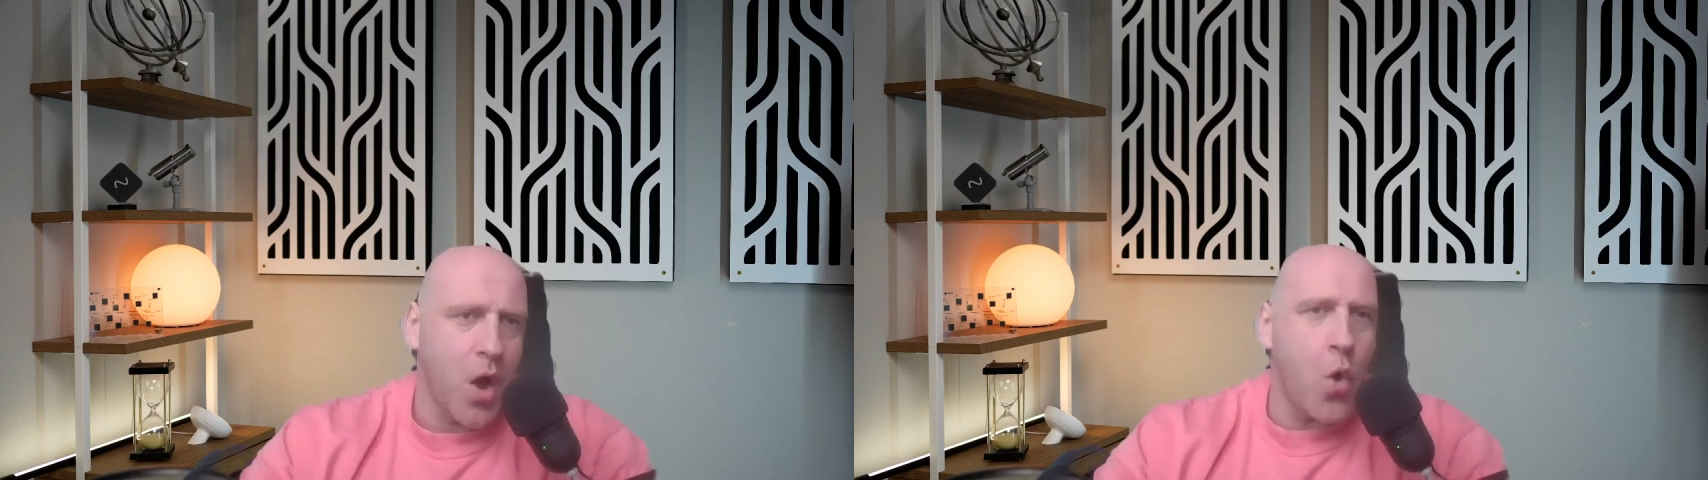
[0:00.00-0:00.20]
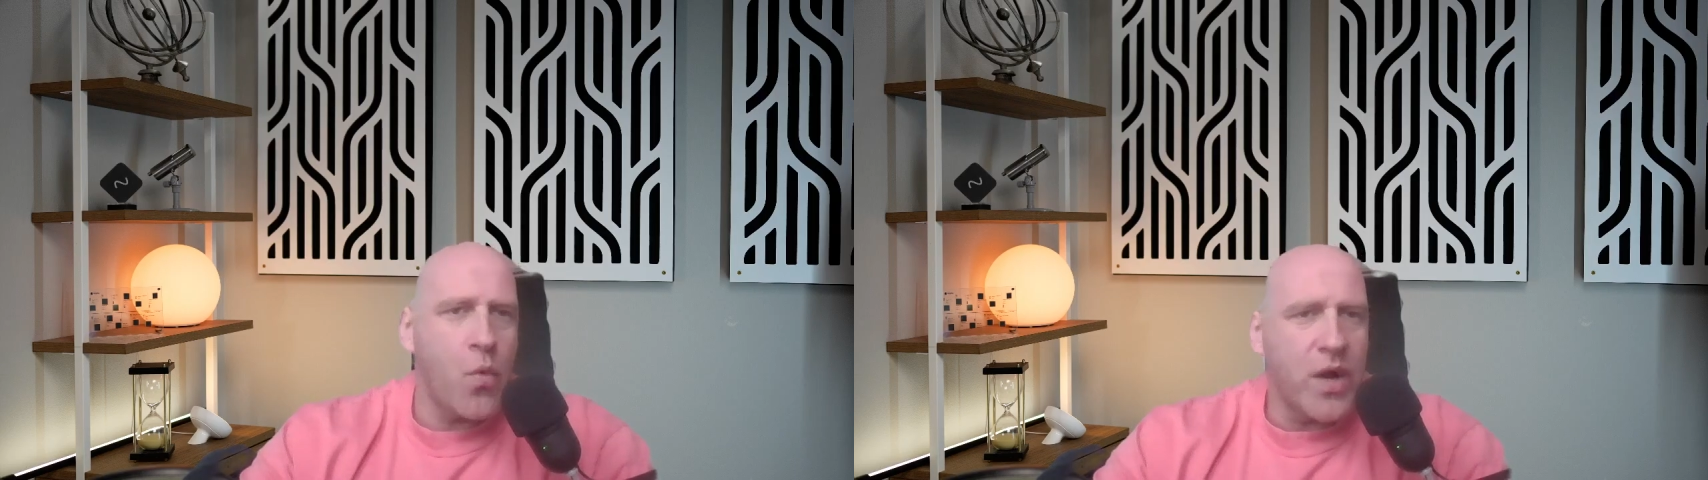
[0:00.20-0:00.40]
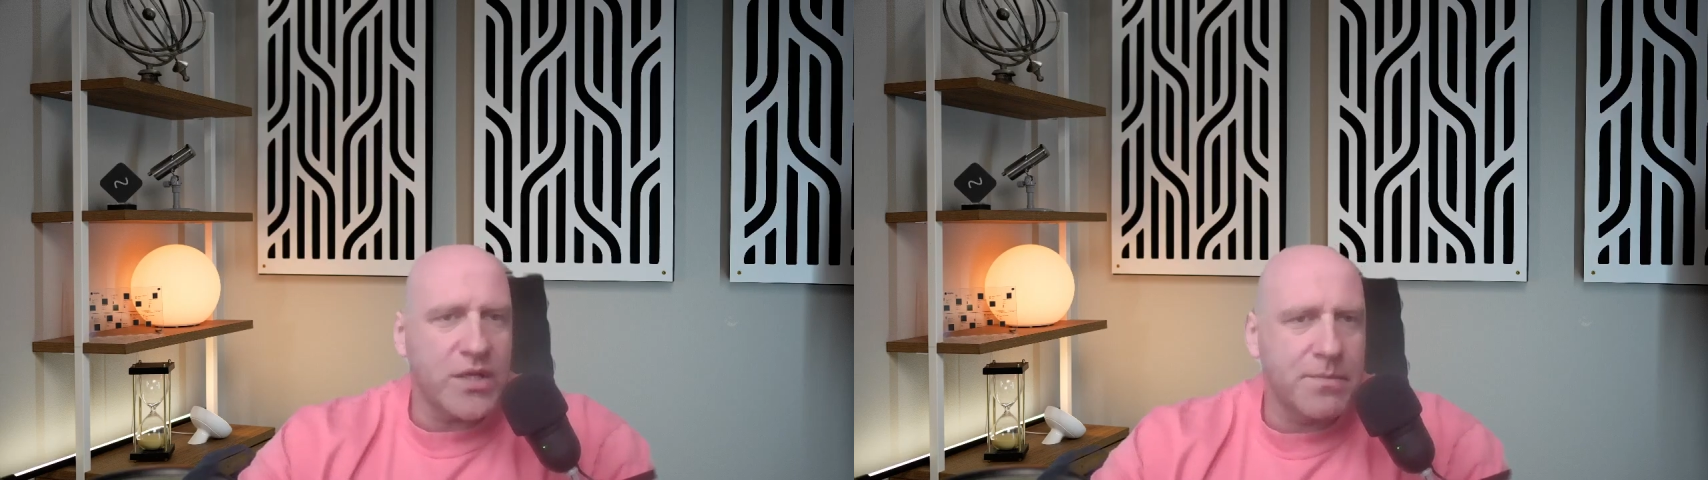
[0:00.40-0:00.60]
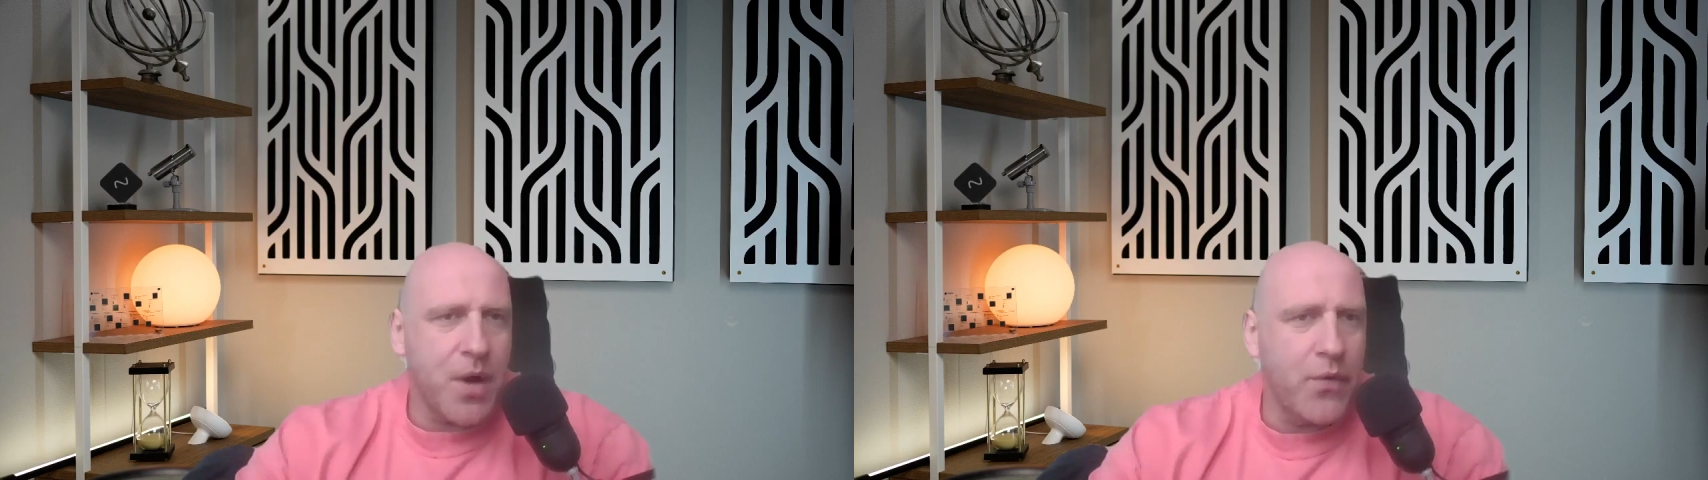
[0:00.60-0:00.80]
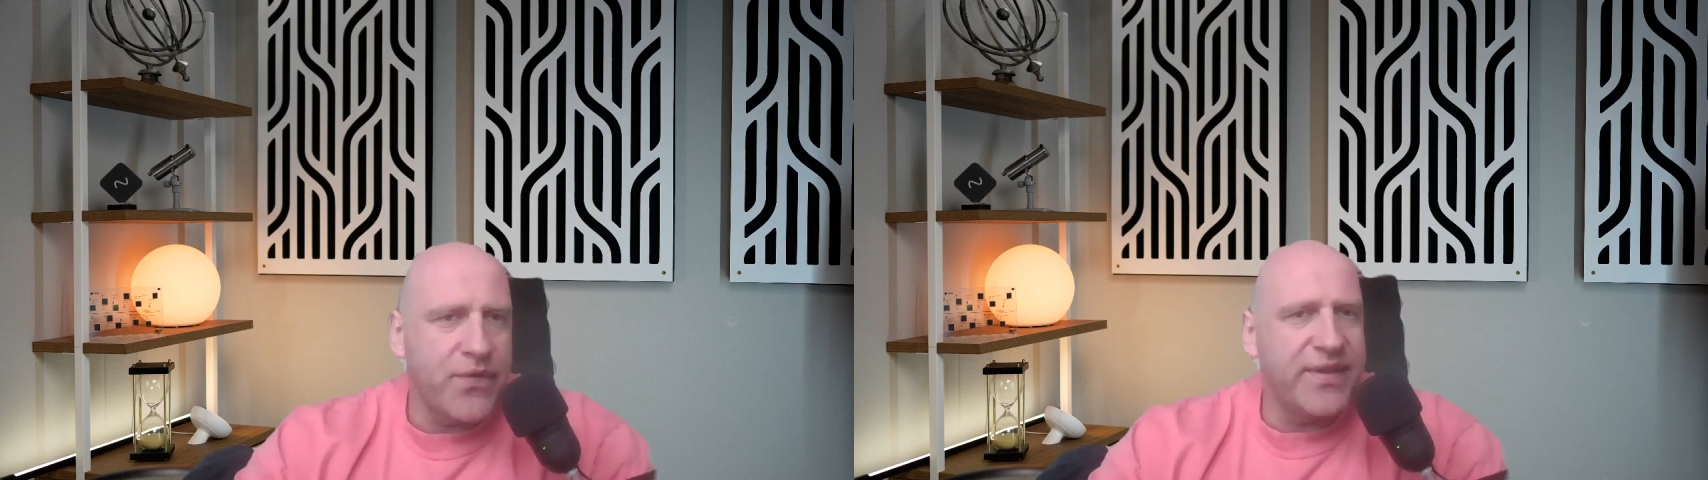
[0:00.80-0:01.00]
OWASP
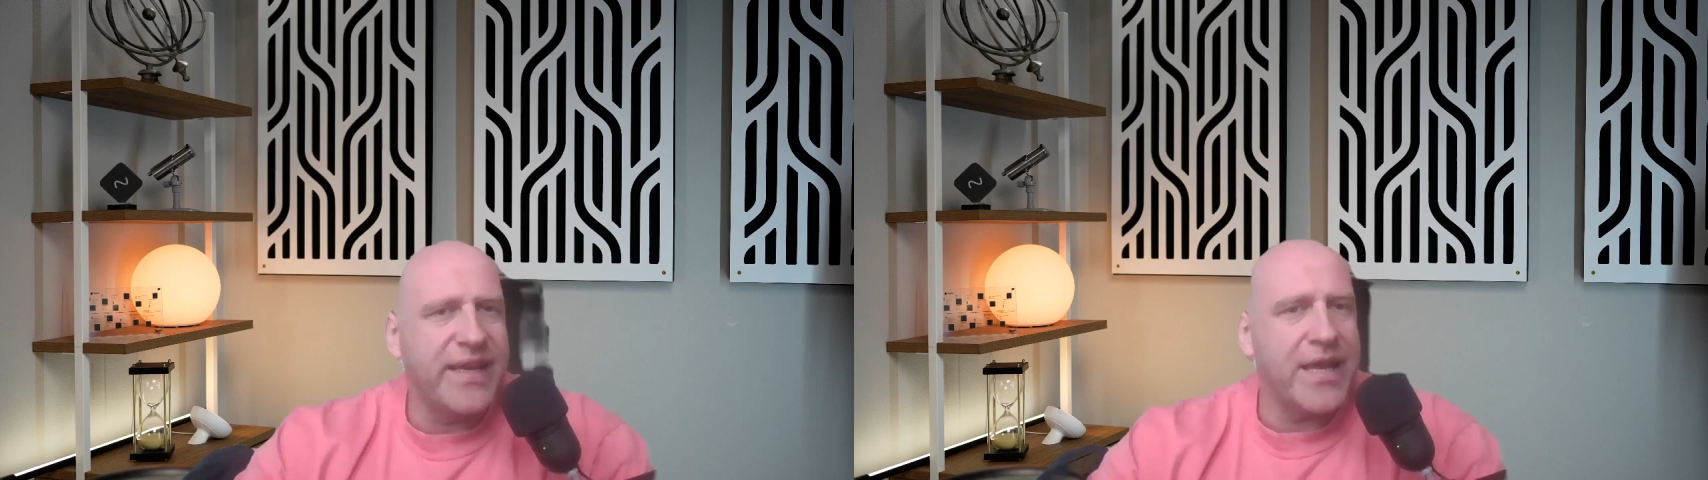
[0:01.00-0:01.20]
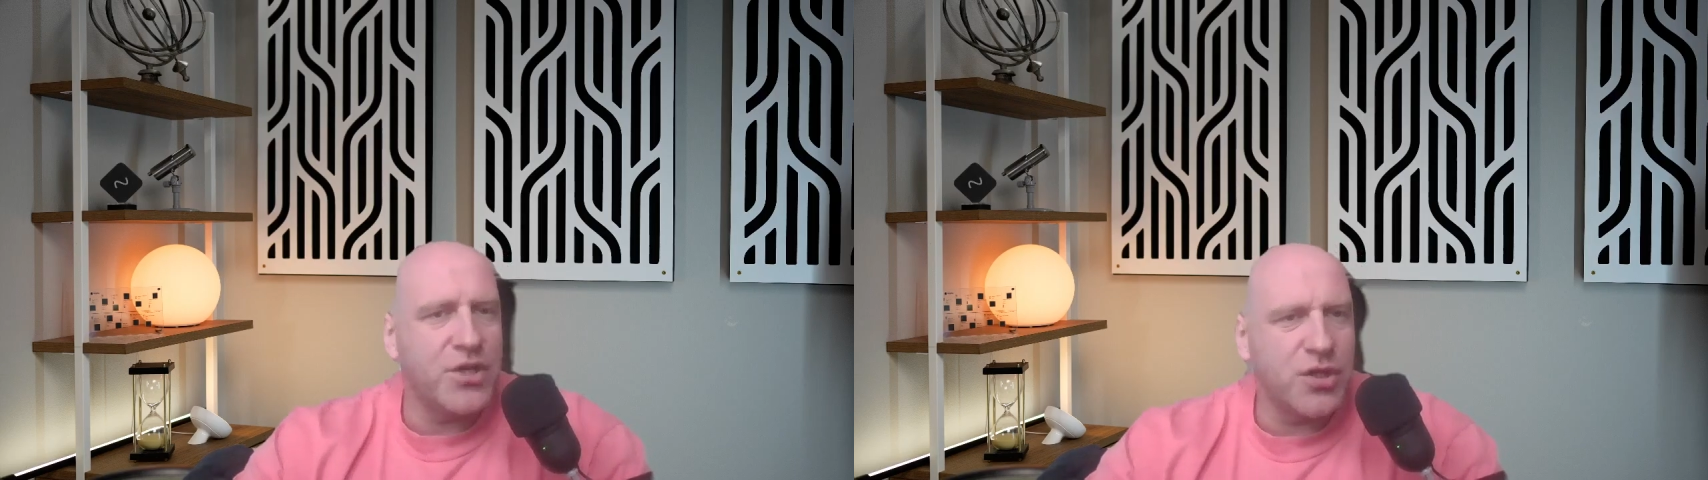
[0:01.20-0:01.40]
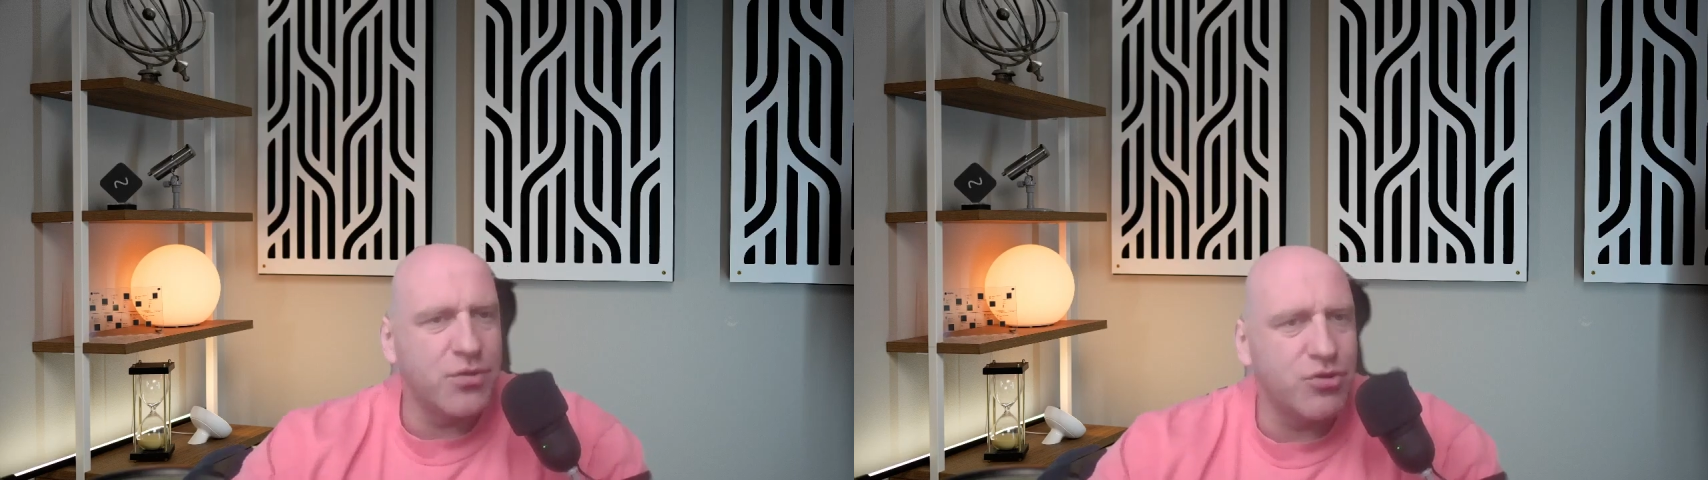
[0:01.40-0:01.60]
Authentication